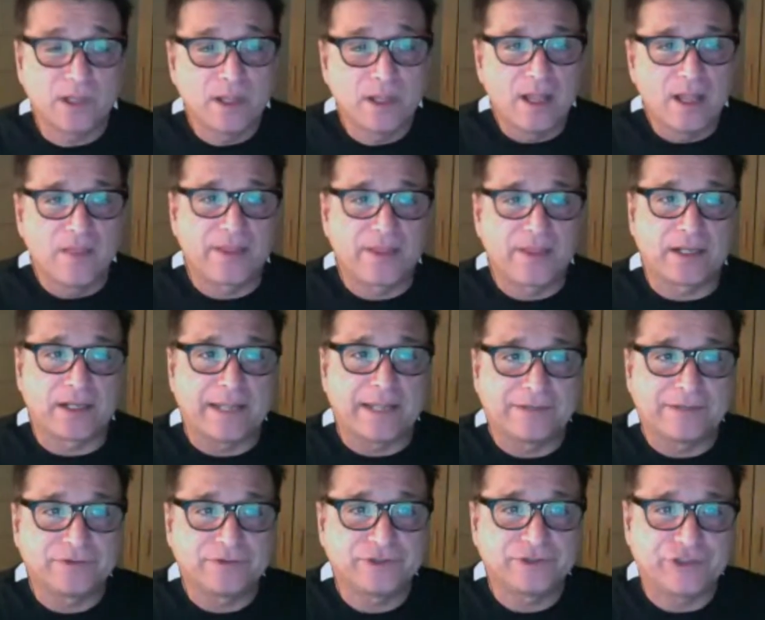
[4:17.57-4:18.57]
that
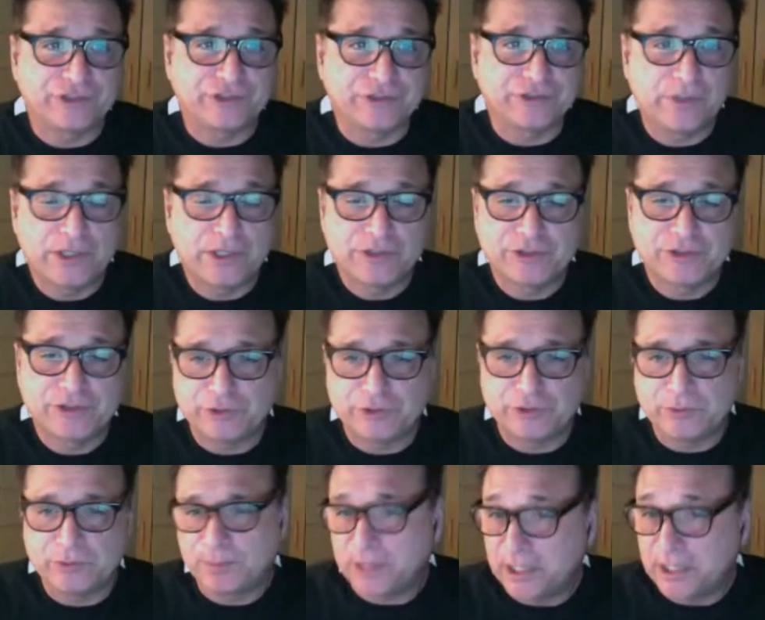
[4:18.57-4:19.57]
allows you to
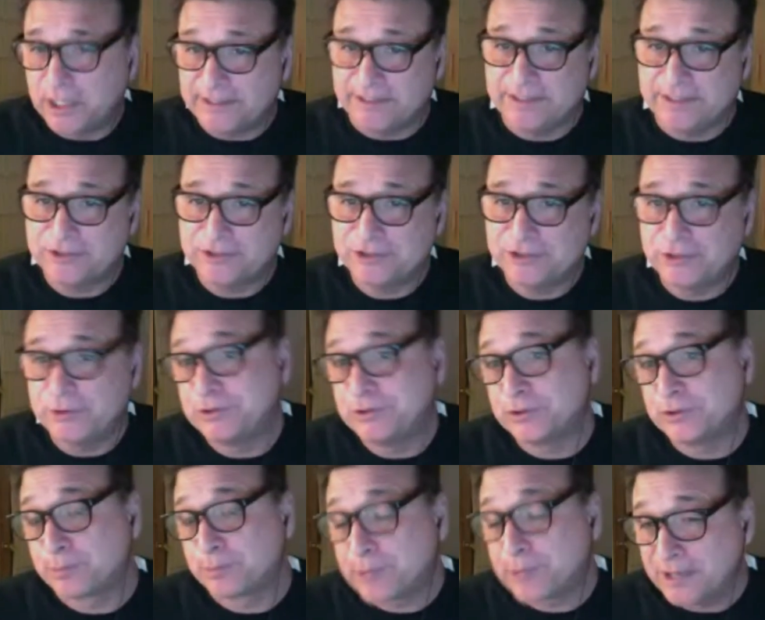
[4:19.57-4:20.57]
plug into your
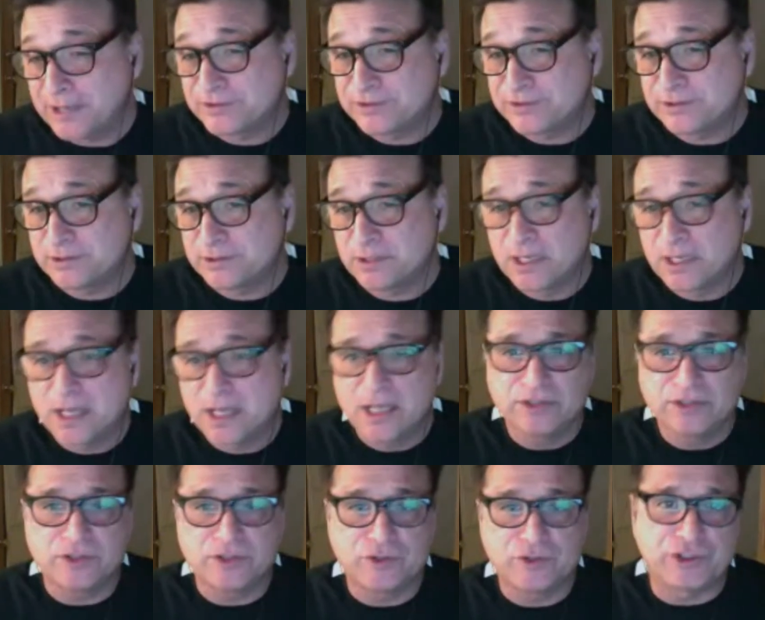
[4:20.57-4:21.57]
browser so
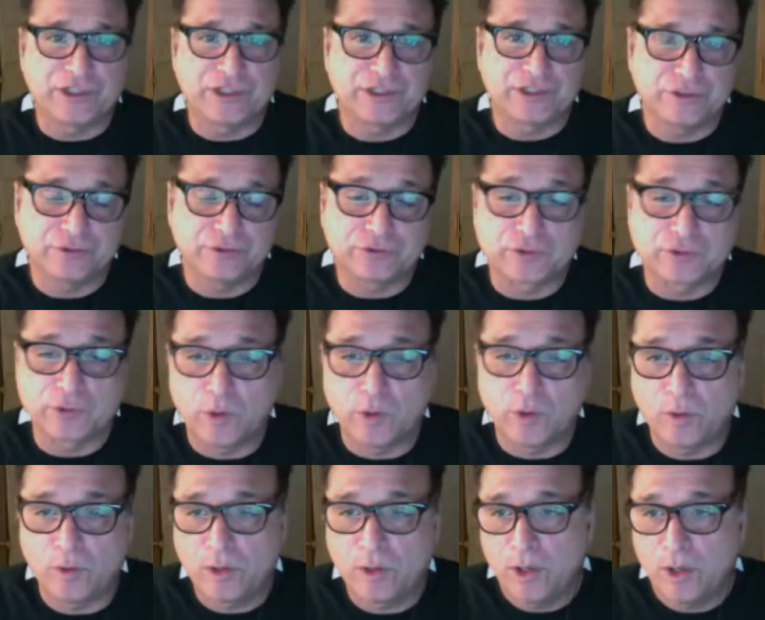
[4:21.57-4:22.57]
you can
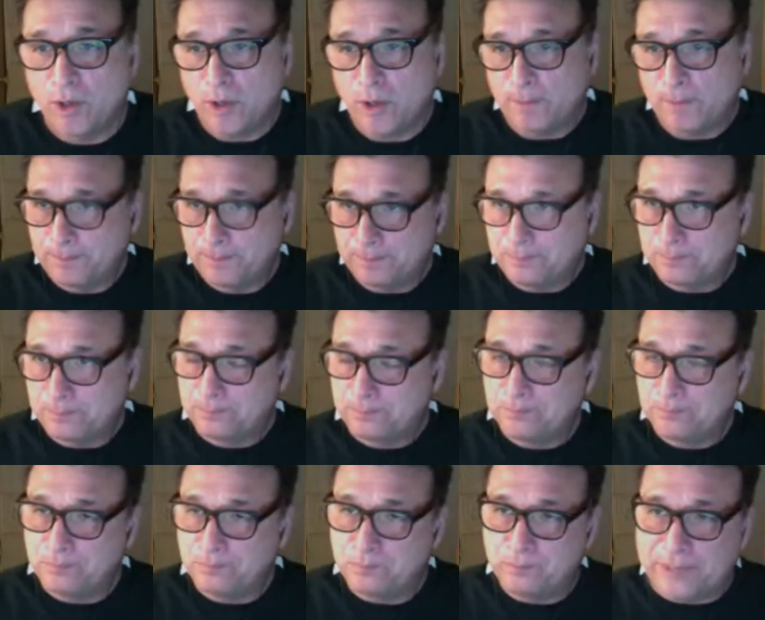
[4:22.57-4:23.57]
control
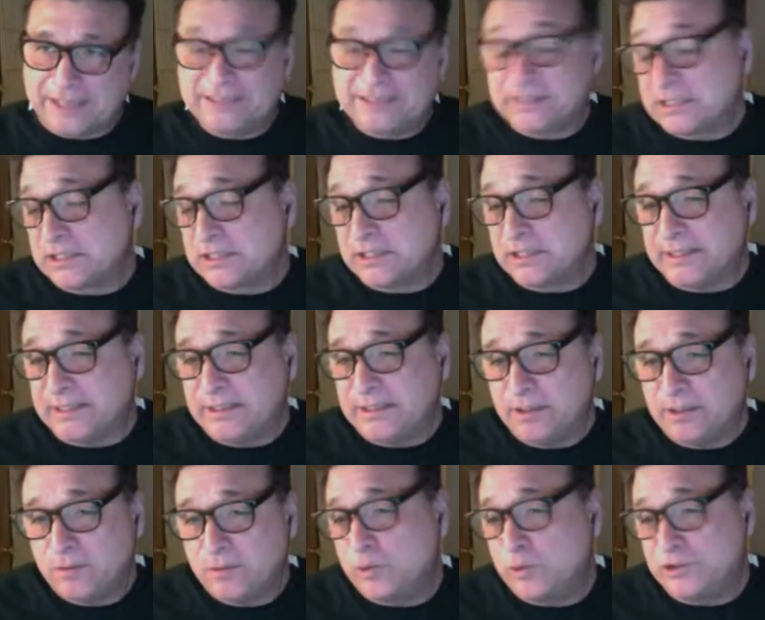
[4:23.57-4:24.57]
basically
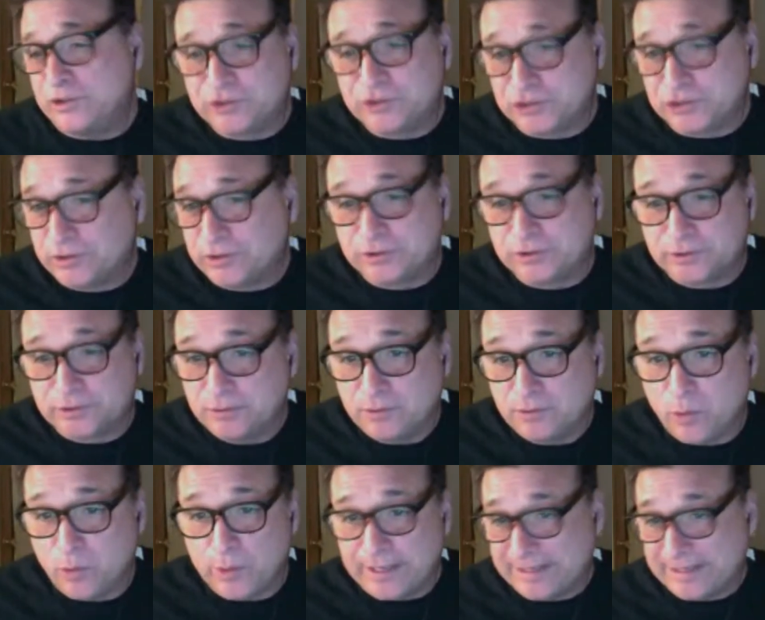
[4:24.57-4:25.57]
what your children
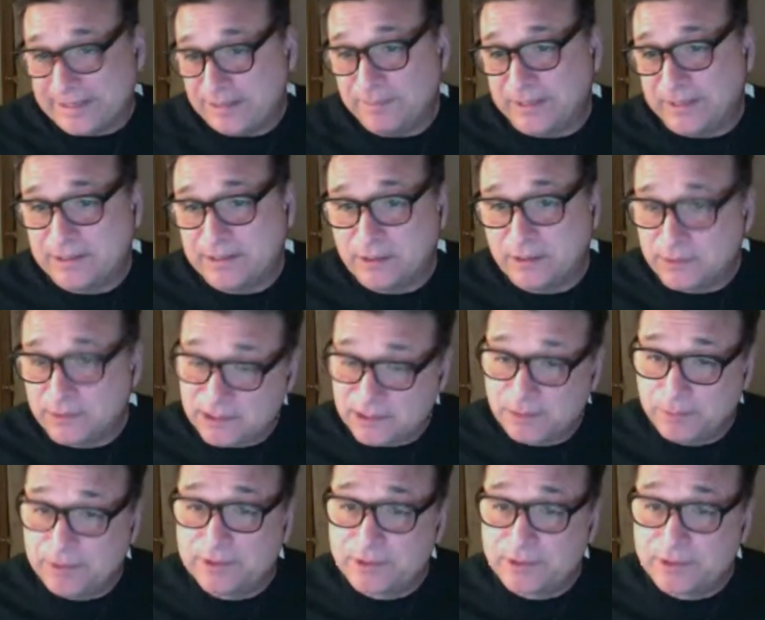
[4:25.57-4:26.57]
or anybody on these
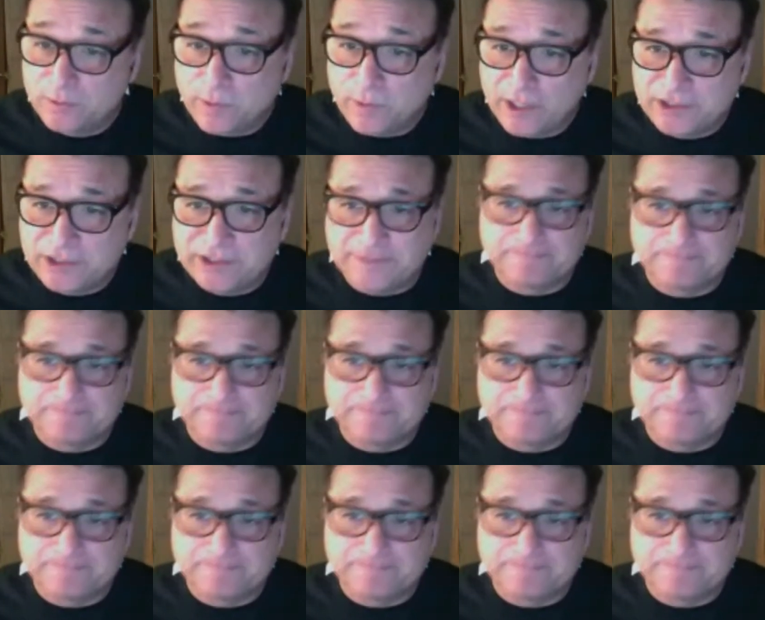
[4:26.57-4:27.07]
computers are watching.